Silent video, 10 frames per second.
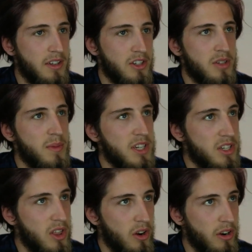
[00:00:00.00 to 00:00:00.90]
just as much
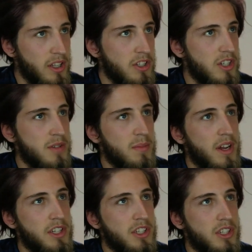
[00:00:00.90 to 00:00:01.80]
authority, just as
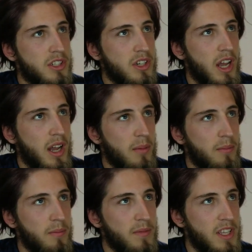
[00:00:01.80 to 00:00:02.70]
much
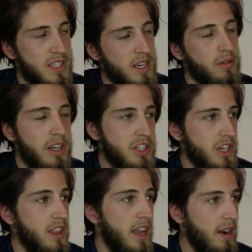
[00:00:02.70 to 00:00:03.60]

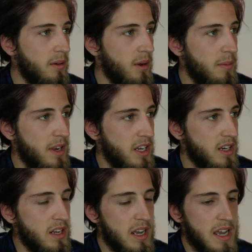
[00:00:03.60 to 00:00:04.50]
consideration in their
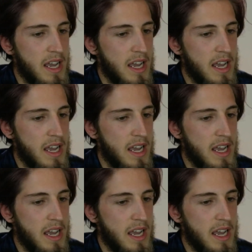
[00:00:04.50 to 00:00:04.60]
opinion.